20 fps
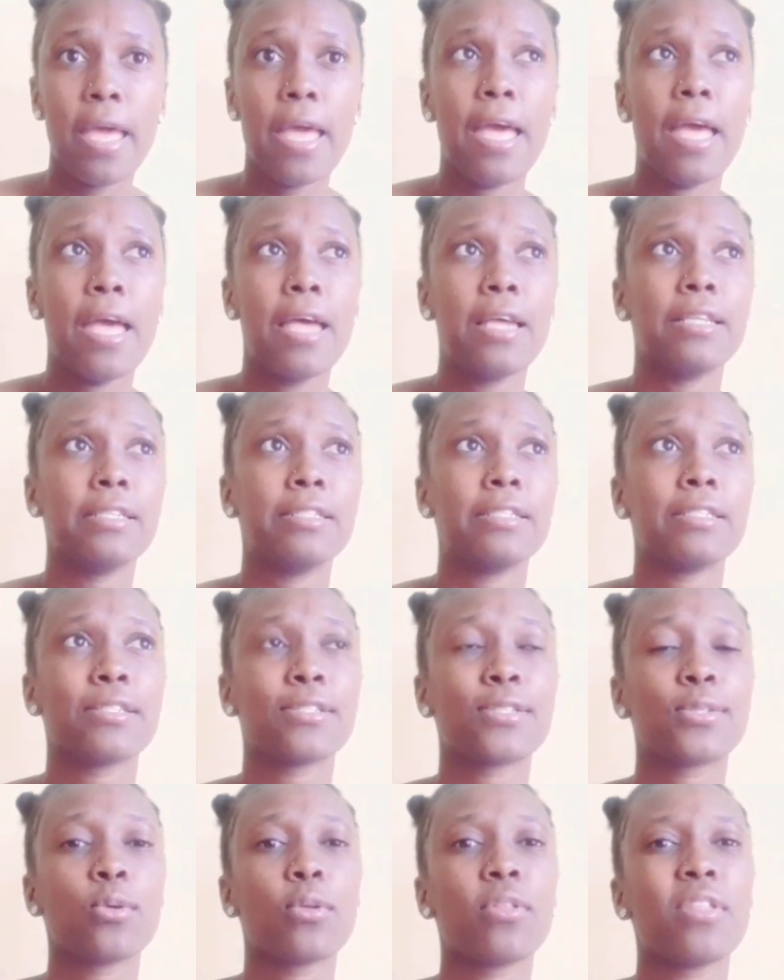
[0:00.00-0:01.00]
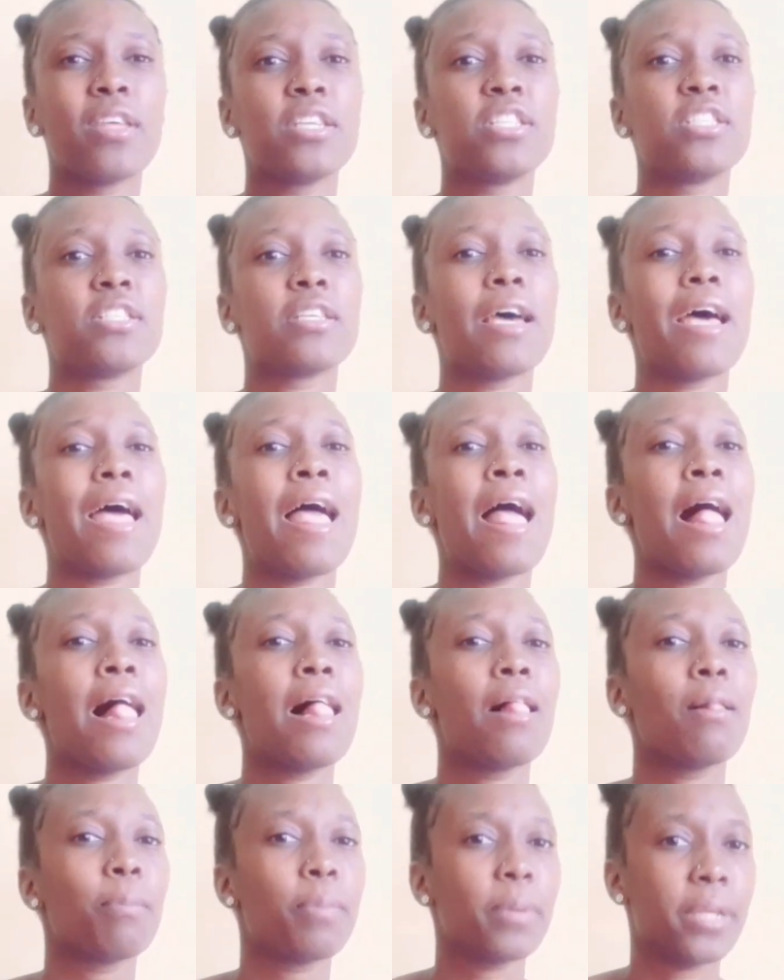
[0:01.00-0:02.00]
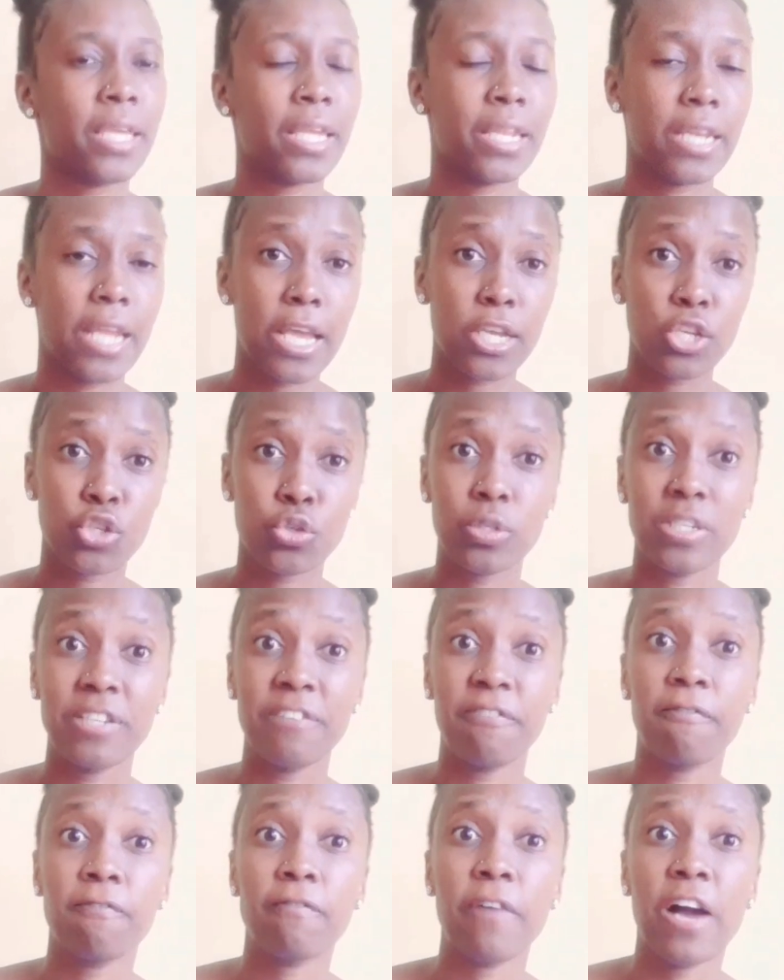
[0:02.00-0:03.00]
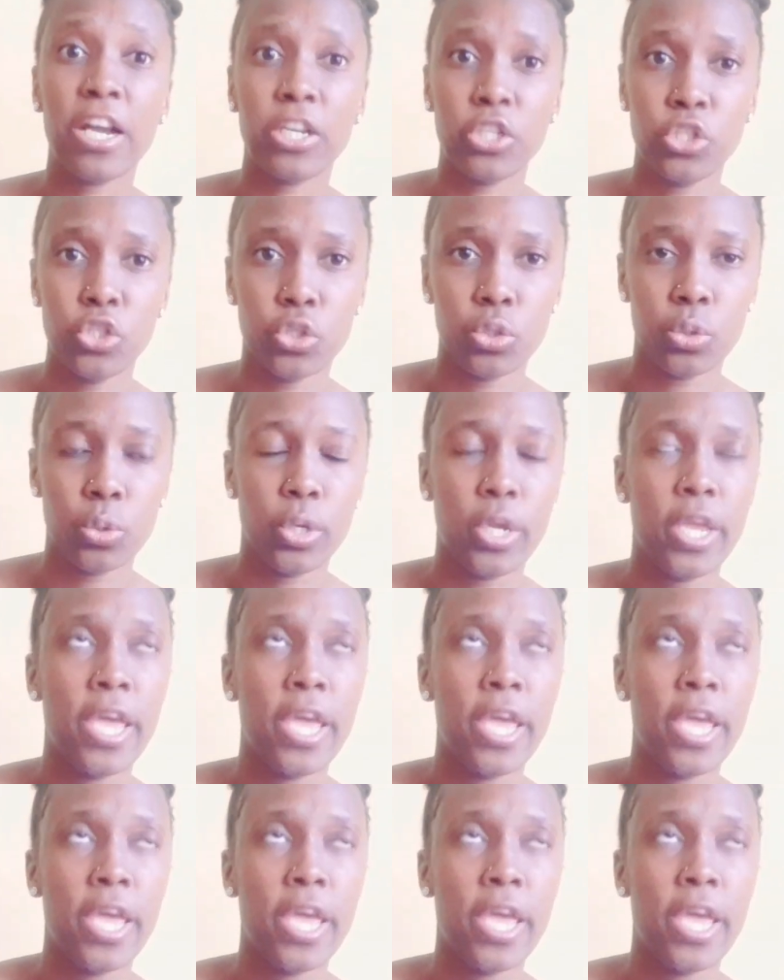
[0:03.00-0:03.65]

and so that help can actually find you.